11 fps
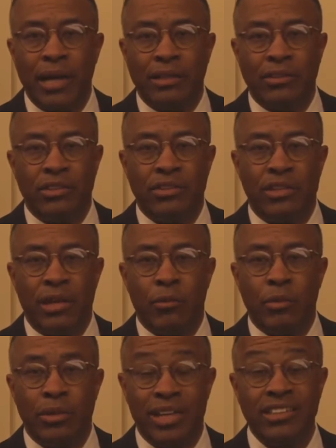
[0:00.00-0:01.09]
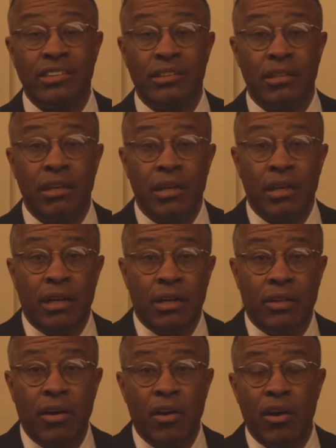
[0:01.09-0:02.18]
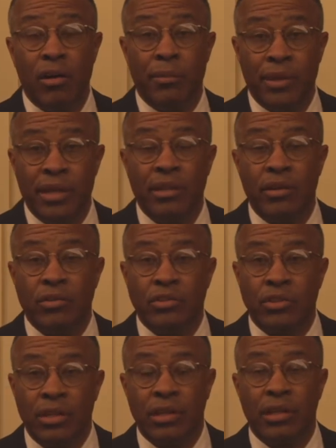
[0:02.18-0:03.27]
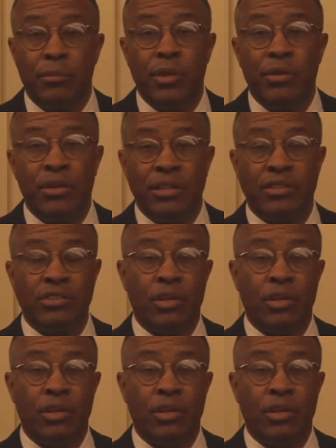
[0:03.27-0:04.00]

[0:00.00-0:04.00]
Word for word: policies that will lessen uh, the harm in those uh, communities.